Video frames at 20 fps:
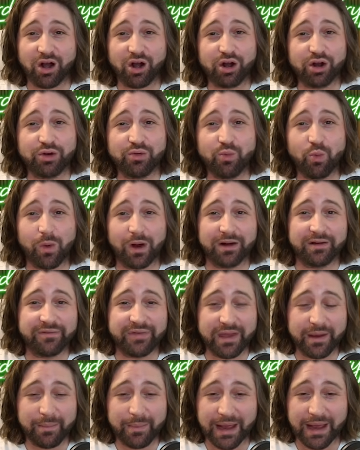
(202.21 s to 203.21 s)
on one of
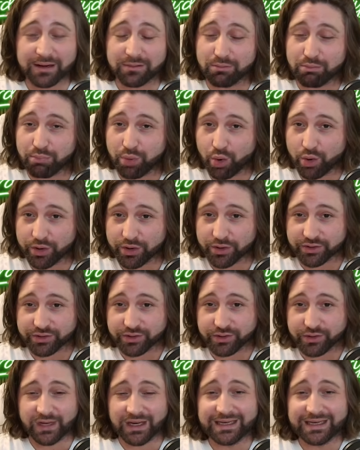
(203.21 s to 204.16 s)
their pattern borders.